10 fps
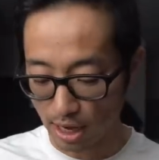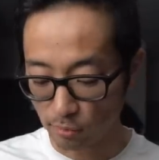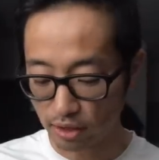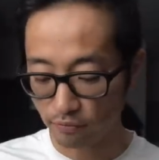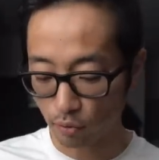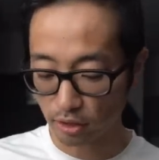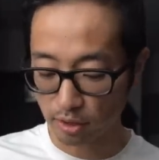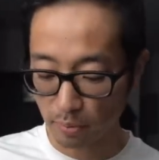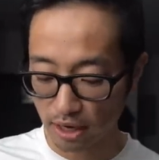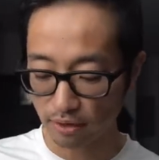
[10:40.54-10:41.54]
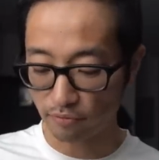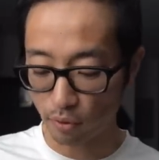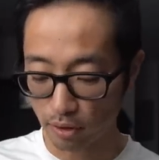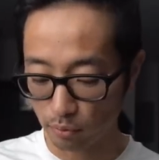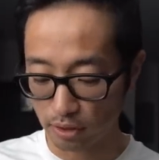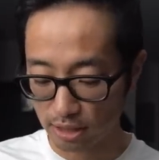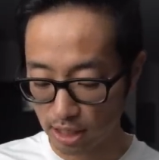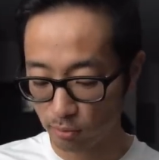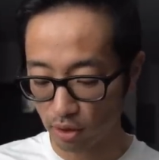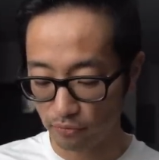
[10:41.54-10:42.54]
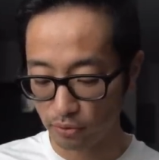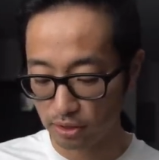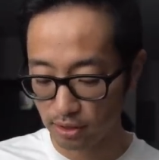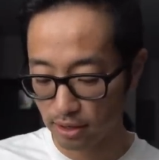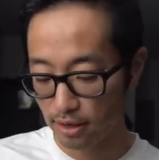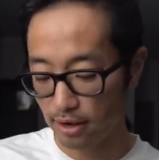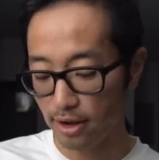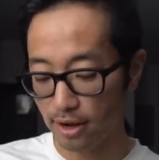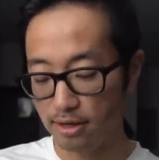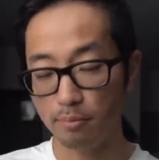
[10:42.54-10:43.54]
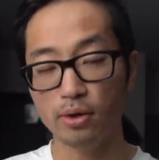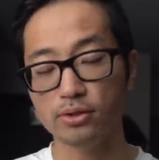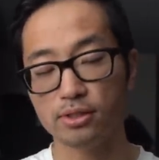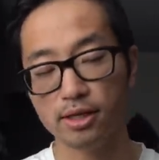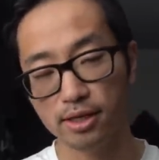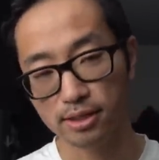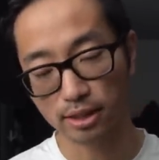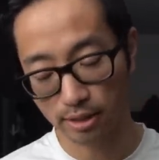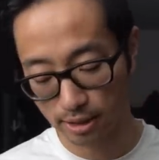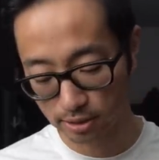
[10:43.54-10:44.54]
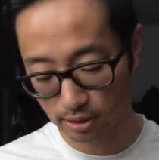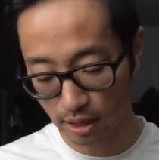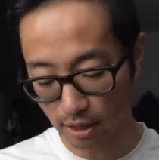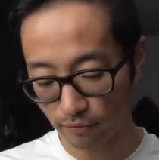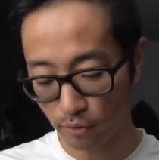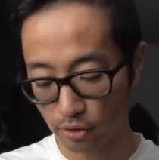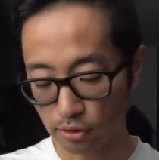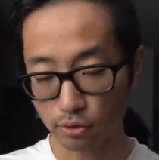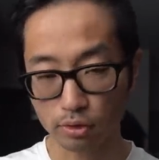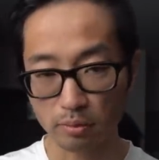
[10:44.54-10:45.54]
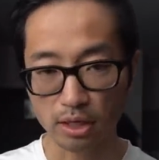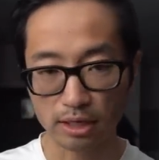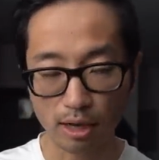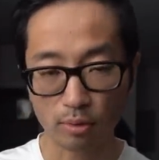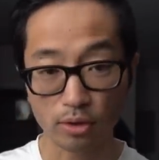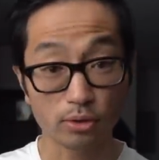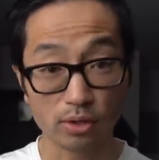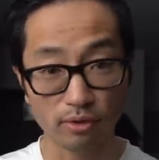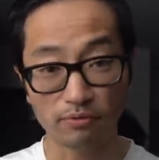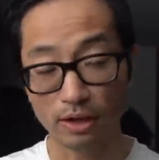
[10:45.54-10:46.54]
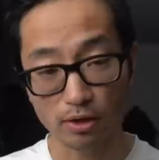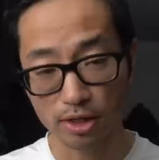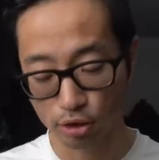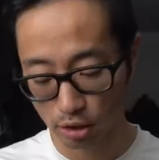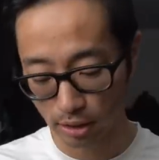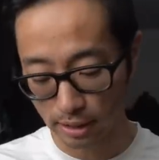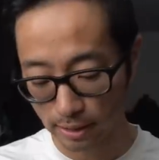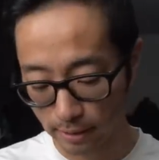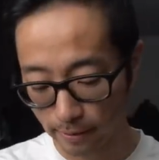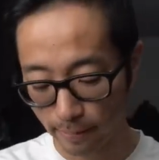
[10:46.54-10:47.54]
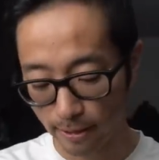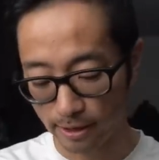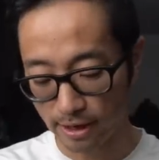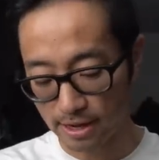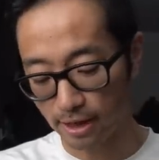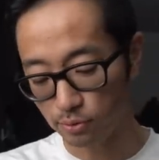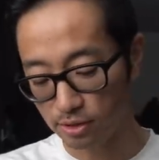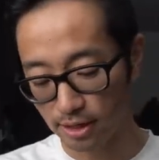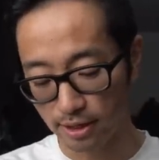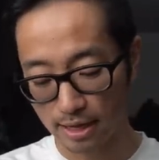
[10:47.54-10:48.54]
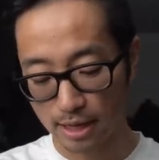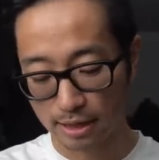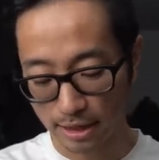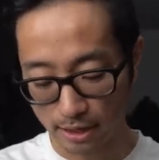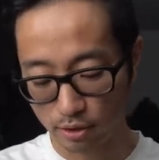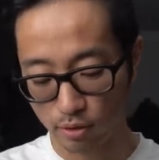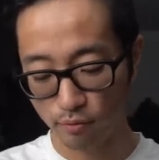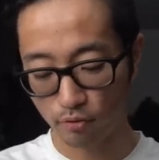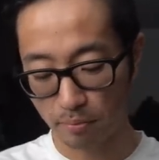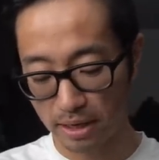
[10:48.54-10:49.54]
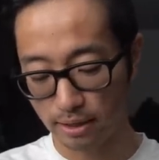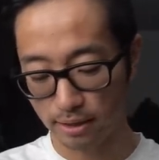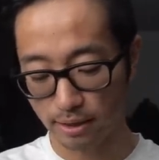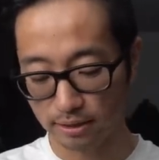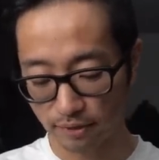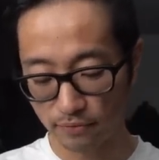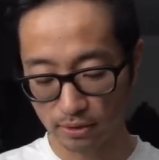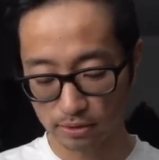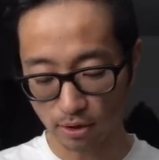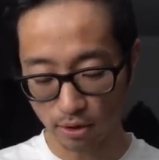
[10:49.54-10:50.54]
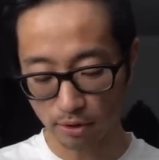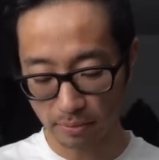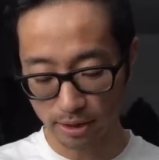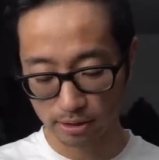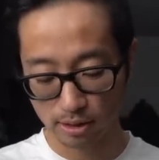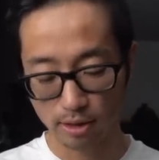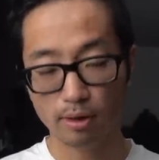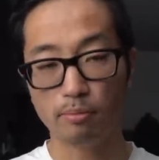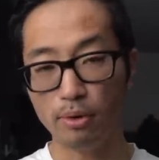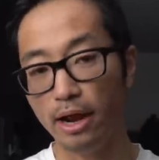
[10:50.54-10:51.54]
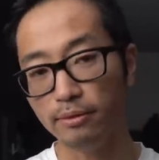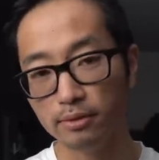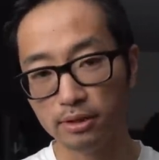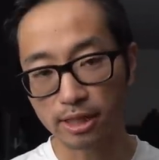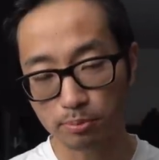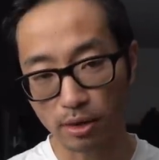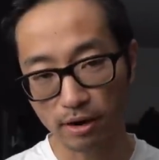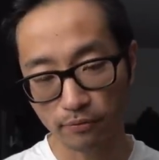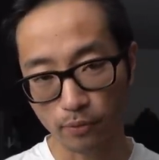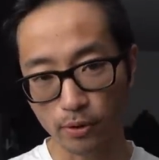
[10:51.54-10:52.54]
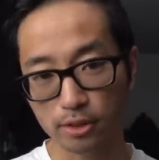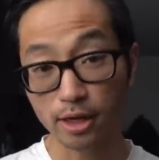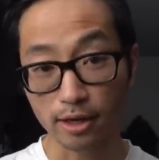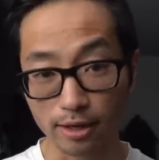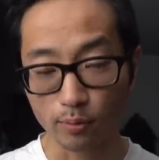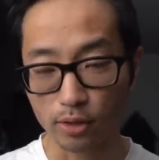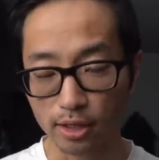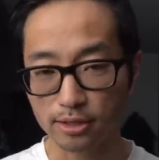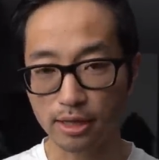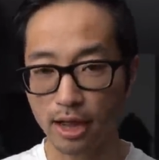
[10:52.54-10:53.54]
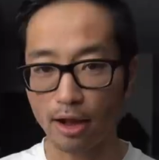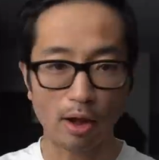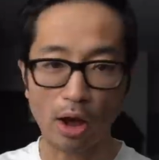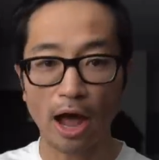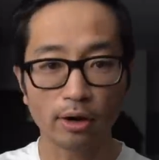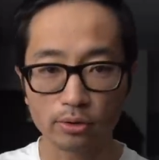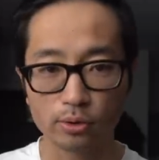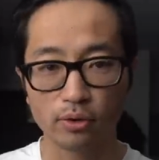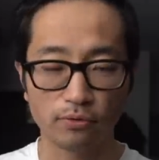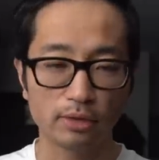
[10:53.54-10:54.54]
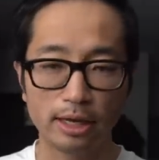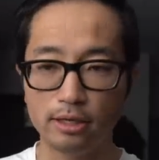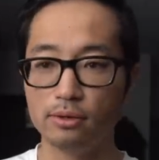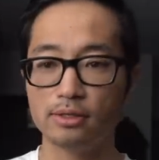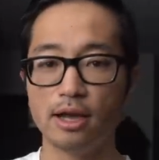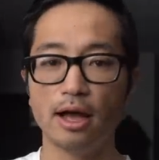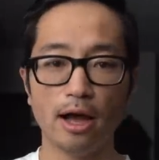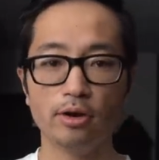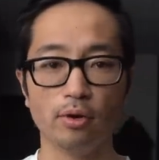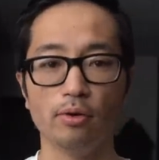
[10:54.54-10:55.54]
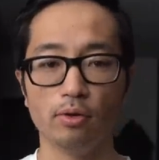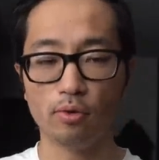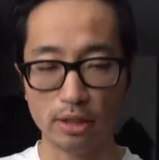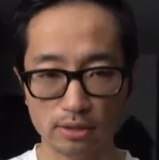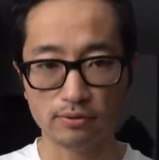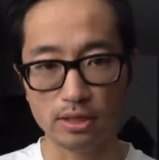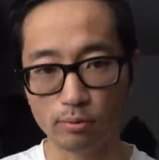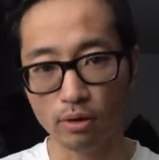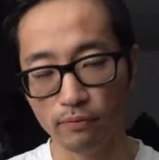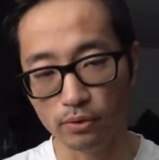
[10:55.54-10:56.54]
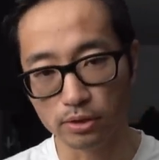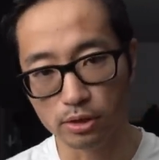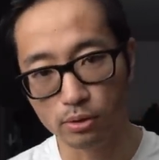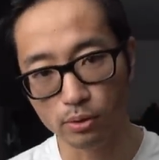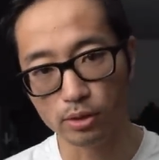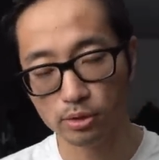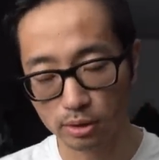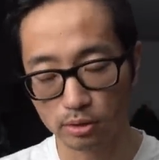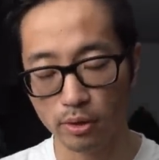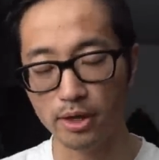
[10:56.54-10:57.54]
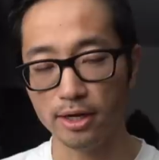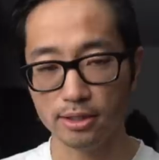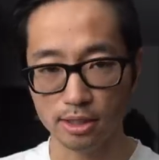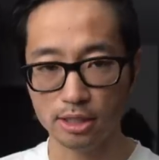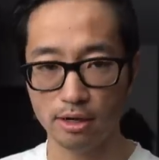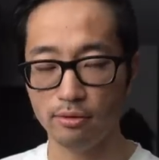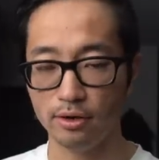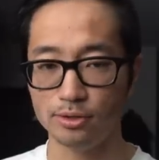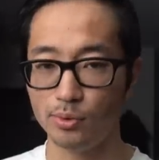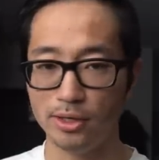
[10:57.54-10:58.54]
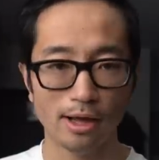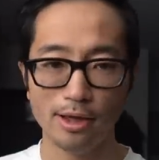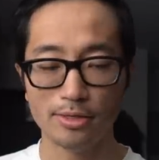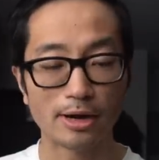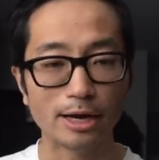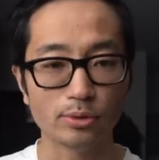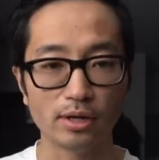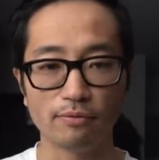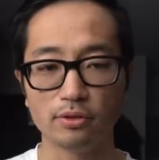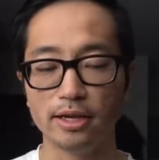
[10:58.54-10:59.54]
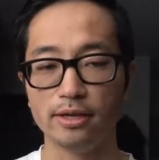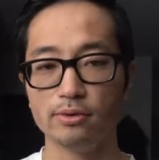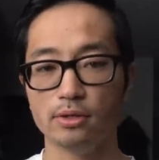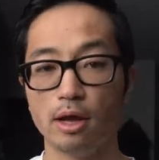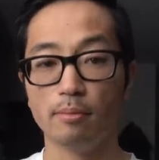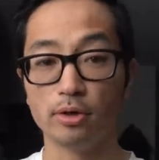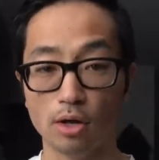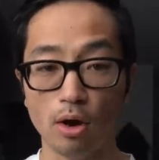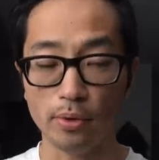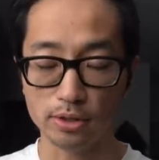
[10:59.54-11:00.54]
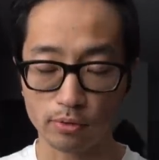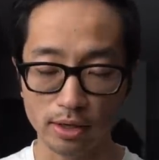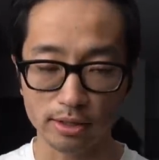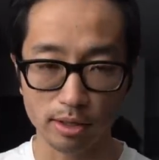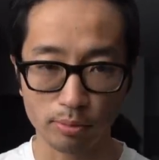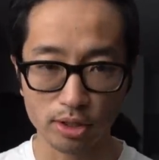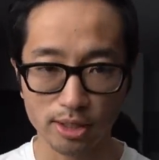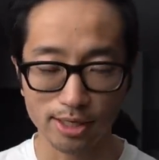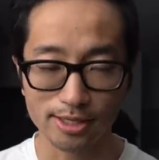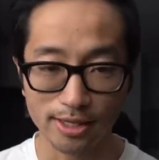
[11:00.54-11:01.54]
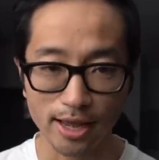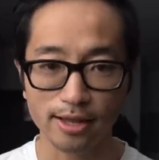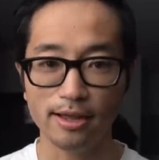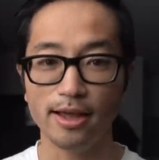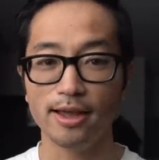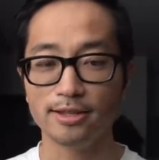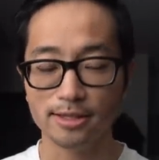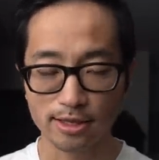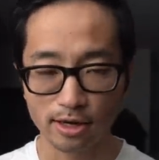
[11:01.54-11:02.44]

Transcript: I'm looking forward to paying it forward with Team Kofuzi," and he posts his links for his social media down below so you can follow his journey. And he ends with saying, "Thank you for making a difference. All the best, Brad." Thanks, Brad, for checking in with us. I don't do it for thank yous. I know the rest of Team Kofuzi, who is donating to the Charity Runners of the Week, they're not doing it for thank yous, but it's always greatly appreciated to get it and to